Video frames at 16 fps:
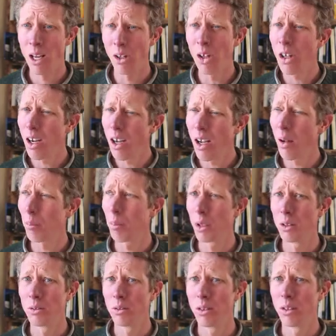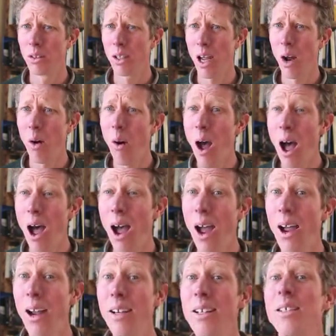Look up. How
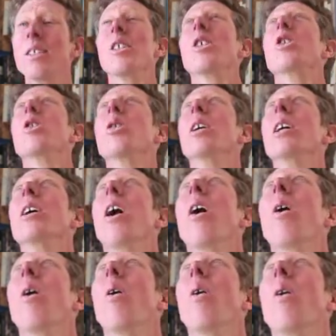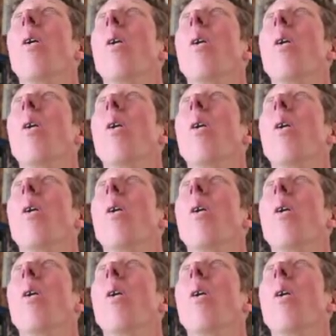high does the tree go?